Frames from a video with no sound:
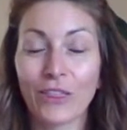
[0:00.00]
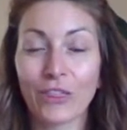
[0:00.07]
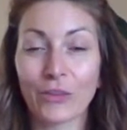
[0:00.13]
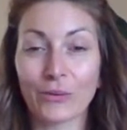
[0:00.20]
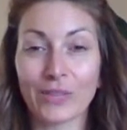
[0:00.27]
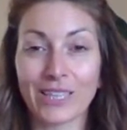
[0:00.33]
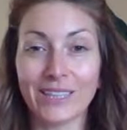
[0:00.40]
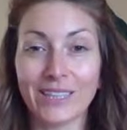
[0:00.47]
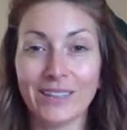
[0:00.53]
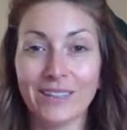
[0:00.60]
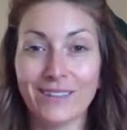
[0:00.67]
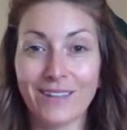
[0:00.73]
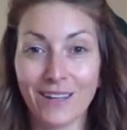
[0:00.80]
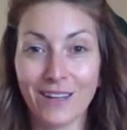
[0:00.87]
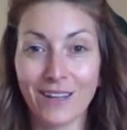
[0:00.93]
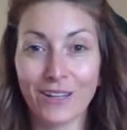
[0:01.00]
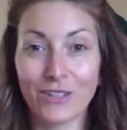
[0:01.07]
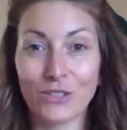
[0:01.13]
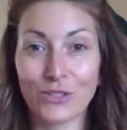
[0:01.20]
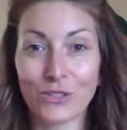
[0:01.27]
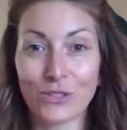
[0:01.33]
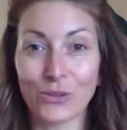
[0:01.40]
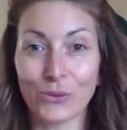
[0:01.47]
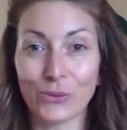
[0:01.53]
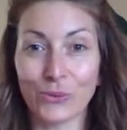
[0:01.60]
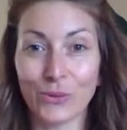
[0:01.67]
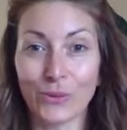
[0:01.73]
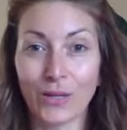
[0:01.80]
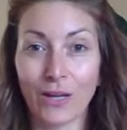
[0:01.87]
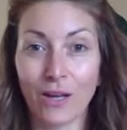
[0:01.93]
3, 2,
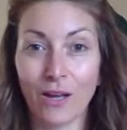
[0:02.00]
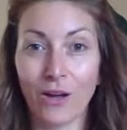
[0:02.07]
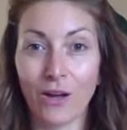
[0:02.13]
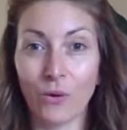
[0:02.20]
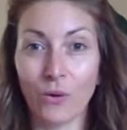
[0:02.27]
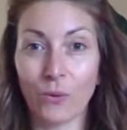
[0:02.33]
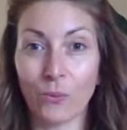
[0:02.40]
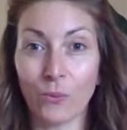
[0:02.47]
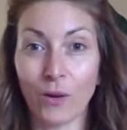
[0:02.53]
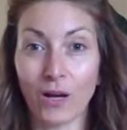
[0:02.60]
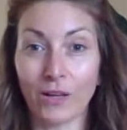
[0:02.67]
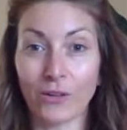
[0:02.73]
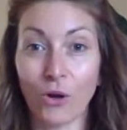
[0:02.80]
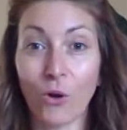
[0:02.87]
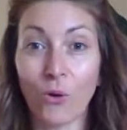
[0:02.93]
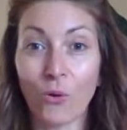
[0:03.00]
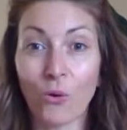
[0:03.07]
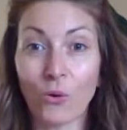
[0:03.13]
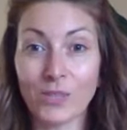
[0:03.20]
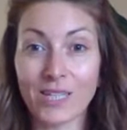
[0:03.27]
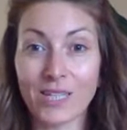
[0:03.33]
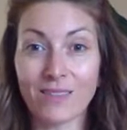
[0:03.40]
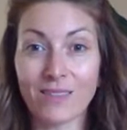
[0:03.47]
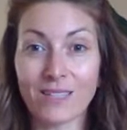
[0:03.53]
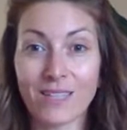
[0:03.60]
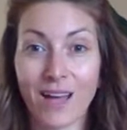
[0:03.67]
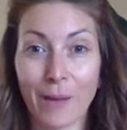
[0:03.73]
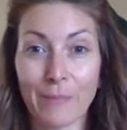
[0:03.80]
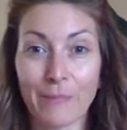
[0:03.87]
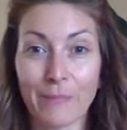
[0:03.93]
1. Hold it at the
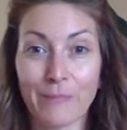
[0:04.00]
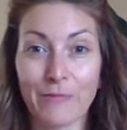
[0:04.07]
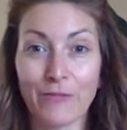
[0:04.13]
top.